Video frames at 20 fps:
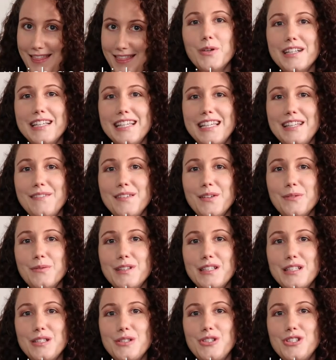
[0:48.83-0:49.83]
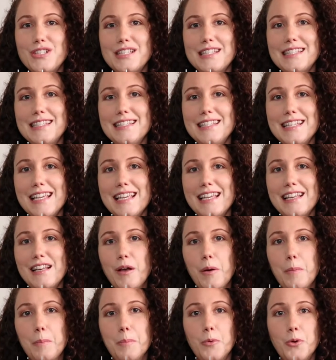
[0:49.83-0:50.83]
Or even when you just
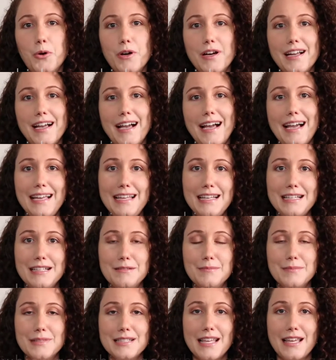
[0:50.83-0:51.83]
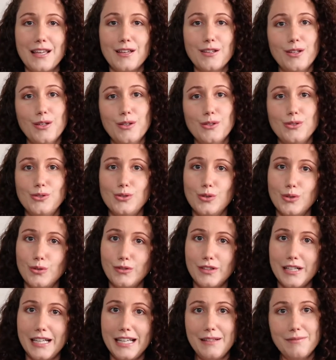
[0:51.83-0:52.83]
need more items like clothes,
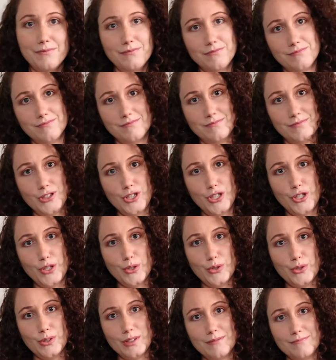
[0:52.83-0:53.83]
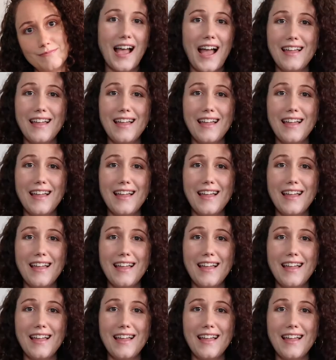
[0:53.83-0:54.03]
jewelry, shoes.